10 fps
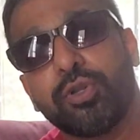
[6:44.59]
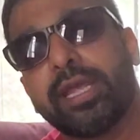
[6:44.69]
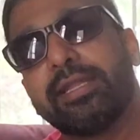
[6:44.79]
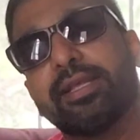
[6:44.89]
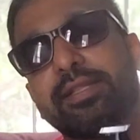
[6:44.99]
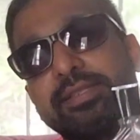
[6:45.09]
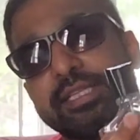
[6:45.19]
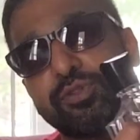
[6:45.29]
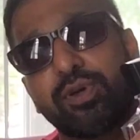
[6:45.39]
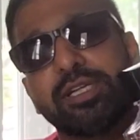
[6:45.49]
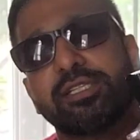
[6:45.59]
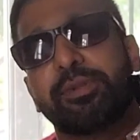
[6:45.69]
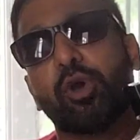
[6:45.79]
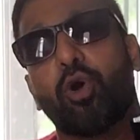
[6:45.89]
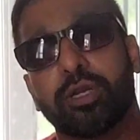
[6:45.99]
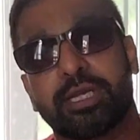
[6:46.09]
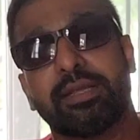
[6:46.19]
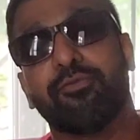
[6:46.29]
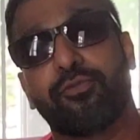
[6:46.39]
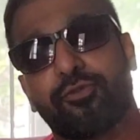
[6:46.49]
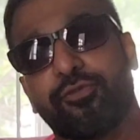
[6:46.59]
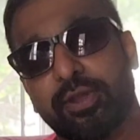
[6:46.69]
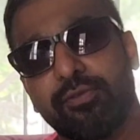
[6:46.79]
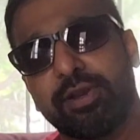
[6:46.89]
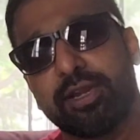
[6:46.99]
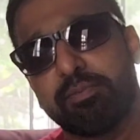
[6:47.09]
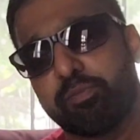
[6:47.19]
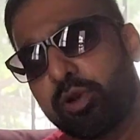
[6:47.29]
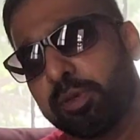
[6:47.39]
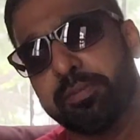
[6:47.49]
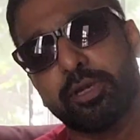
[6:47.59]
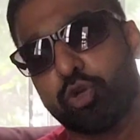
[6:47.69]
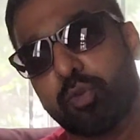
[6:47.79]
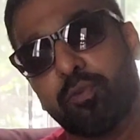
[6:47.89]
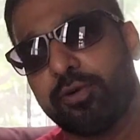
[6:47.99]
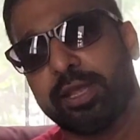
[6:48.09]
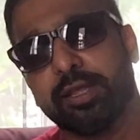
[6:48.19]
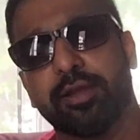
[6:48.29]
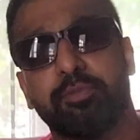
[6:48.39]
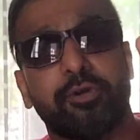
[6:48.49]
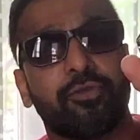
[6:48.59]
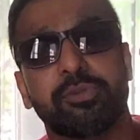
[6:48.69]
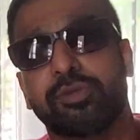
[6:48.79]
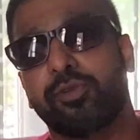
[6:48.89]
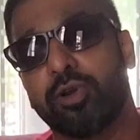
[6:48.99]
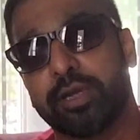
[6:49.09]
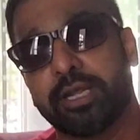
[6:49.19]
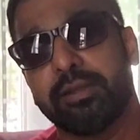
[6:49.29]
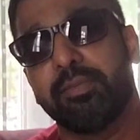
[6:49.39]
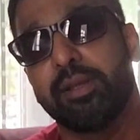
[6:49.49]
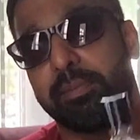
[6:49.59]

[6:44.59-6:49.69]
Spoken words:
and this one is my all-time favorite, probably my top 5 perfumes of all time.